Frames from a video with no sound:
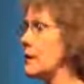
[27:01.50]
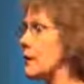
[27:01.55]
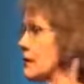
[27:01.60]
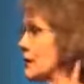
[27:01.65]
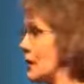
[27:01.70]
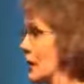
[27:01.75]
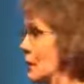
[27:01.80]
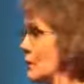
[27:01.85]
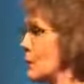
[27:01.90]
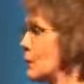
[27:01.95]
of the
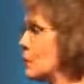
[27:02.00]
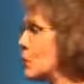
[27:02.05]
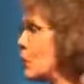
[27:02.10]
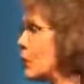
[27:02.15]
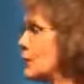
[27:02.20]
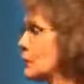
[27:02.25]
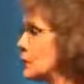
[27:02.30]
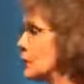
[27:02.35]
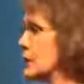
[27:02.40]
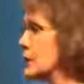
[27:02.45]
number
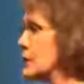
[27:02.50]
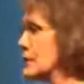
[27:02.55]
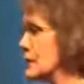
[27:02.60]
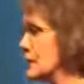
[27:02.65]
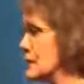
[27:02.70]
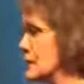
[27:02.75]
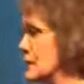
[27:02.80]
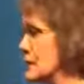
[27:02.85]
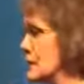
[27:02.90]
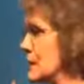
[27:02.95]
one
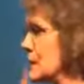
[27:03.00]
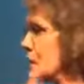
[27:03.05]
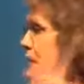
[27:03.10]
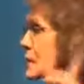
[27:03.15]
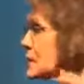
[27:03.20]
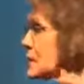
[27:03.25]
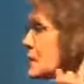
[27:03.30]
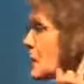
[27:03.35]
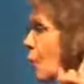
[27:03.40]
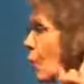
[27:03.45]
reasons
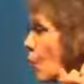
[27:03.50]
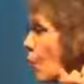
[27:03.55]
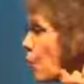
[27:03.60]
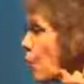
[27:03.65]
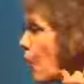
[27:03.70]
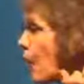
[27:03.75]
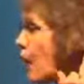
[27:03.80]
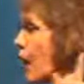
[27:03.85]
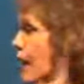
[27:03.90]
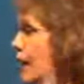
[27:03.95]
is
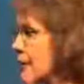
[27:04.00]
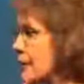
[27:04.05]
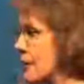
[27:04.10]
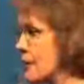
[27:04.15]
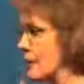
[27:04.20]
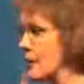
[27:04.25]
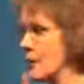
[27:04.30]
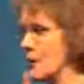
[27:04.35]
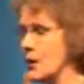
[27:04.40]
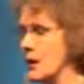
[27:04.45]

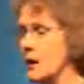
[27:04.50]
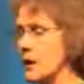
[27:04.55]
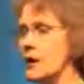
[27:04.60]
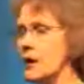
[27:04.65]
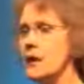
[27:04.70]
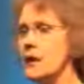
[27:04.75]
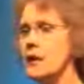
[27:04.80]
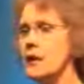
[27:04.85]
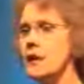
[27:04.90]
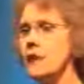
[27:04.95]
water.
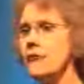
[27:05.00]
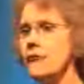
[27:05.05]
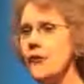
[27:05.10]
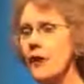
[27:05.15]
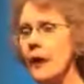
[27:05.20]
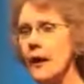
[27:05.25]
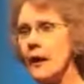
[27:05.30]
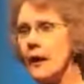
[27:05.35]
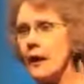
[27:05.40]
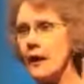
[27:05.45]
If
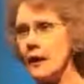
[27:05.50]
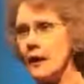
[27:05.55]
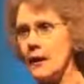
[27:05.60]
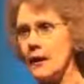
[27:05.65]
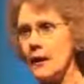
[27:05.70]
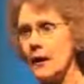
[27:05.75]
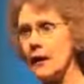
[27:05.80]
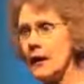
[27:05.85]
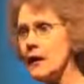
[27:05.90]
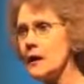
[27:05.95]

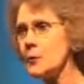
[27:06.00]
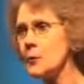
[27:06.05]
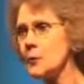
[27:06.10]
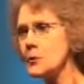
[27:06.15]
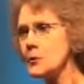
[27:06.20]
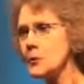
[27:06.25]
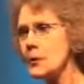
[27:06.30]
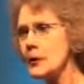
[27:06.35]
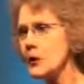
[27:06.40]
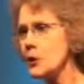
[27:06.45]
eighty
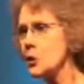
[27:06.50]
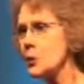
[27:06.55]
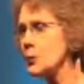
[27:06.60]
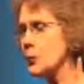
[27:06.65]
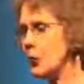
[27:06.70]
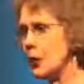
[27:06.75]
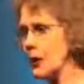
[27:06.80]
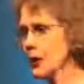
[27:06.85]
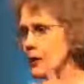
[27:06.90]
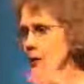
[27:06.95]
percent of your
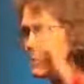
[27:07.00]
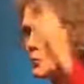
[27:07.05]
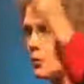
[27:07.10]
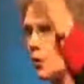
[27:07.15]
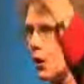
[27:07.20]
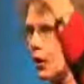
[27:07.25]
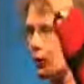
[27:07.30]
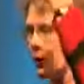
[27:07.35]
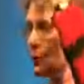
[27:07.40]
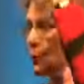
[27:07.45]
brain is
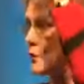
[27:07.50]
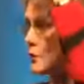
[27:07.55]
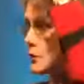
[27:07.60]
water,